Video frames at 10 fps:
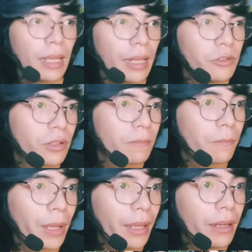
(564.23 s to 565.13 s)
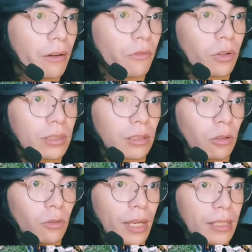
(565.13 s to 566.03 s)
And you can pay for as
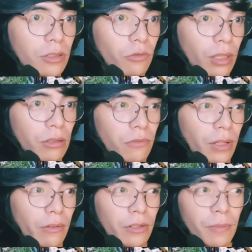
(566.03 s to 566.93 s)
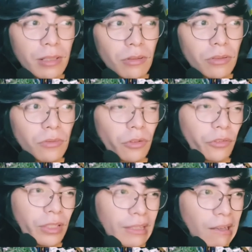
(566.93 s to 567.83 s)
low as 2,500 pesos or
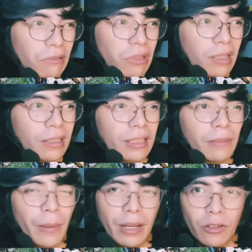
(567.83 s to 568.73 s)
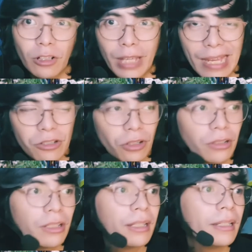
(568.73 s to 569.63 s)
3,000, depending on location,